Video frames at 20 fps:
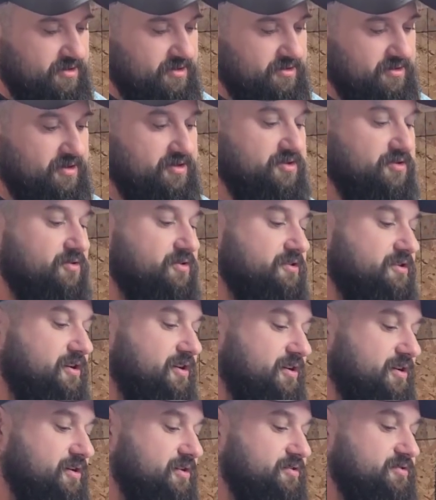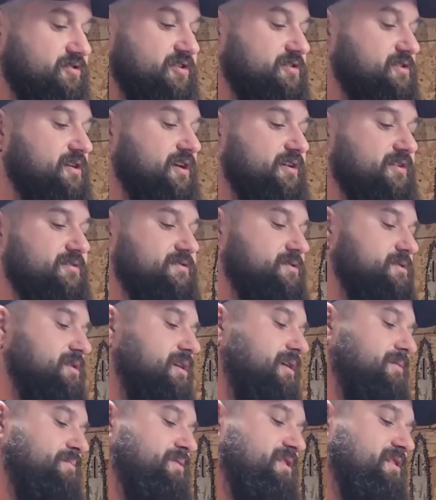this old girl, she's got a
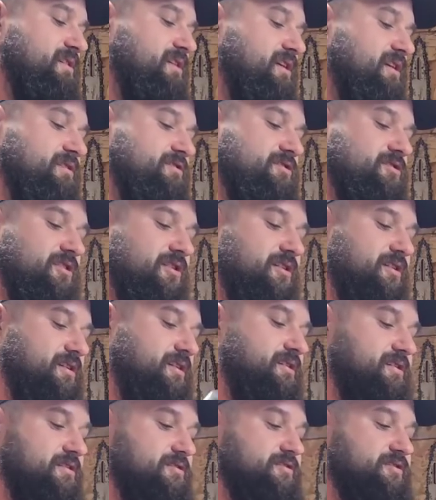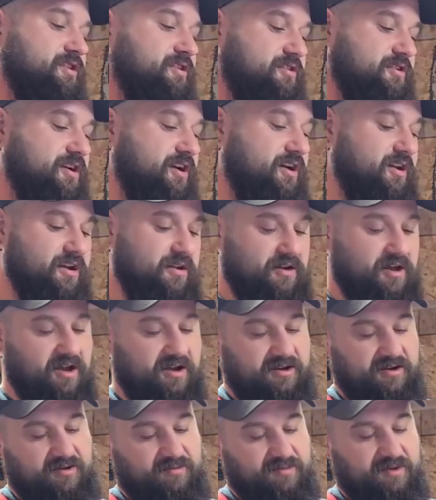sloppy clutch on her. She's got a
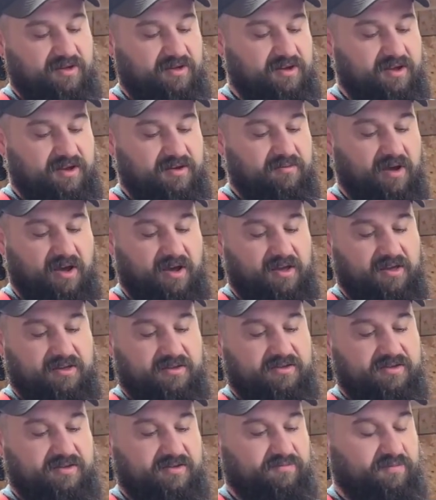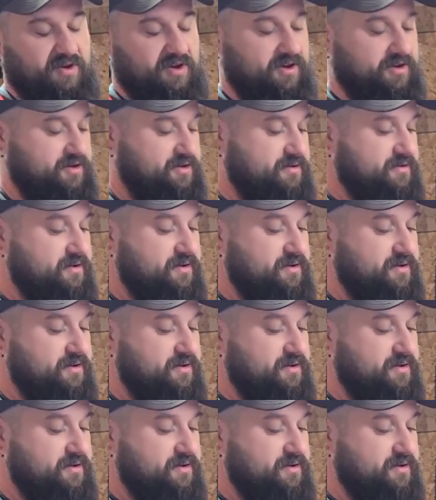hundred million miles, but